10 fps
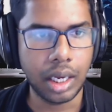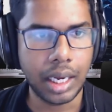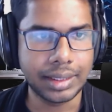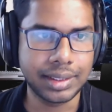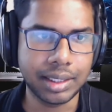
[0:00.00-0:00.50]

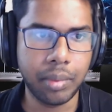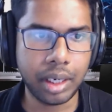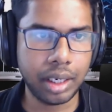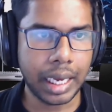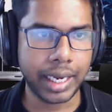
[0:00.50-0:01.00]
as a
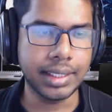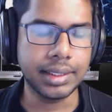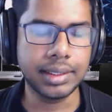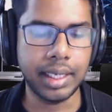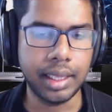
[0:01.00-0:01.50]
summary, I can
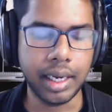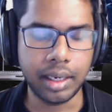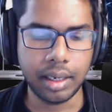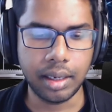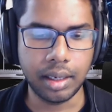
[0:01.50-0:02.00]
just say that
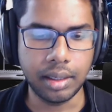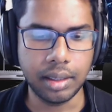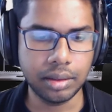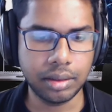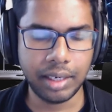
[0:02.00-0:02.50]

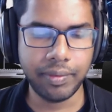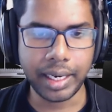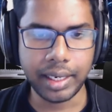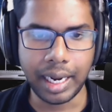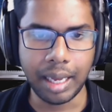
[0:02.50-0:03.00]

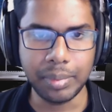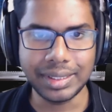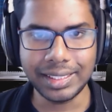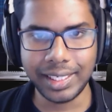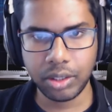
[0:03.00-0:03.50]
3-factor app is easy